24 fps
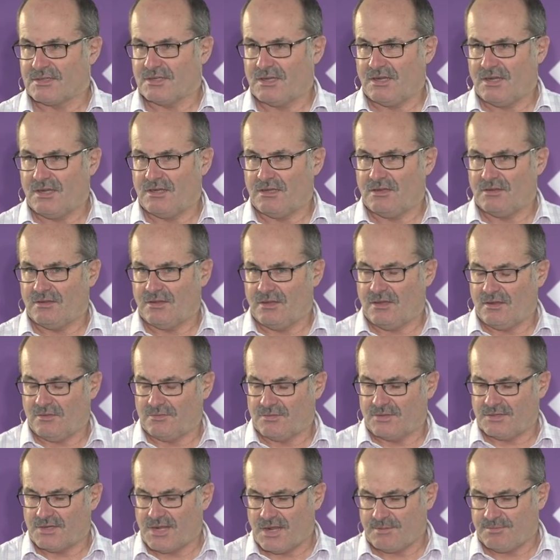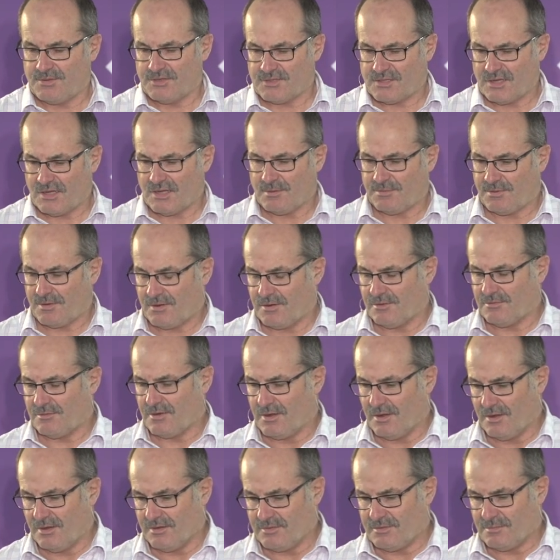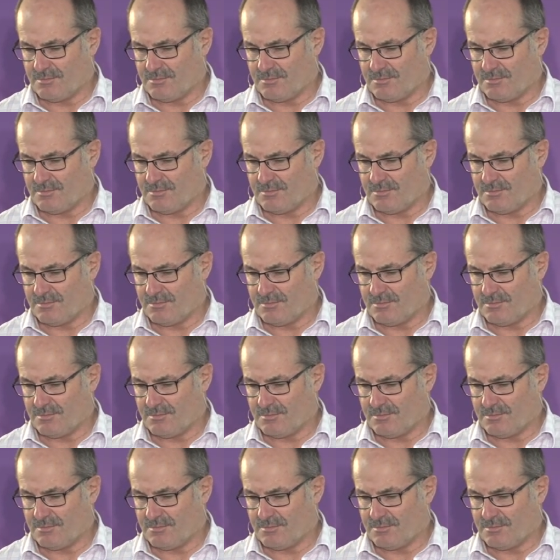And on the Napier Taupo Road,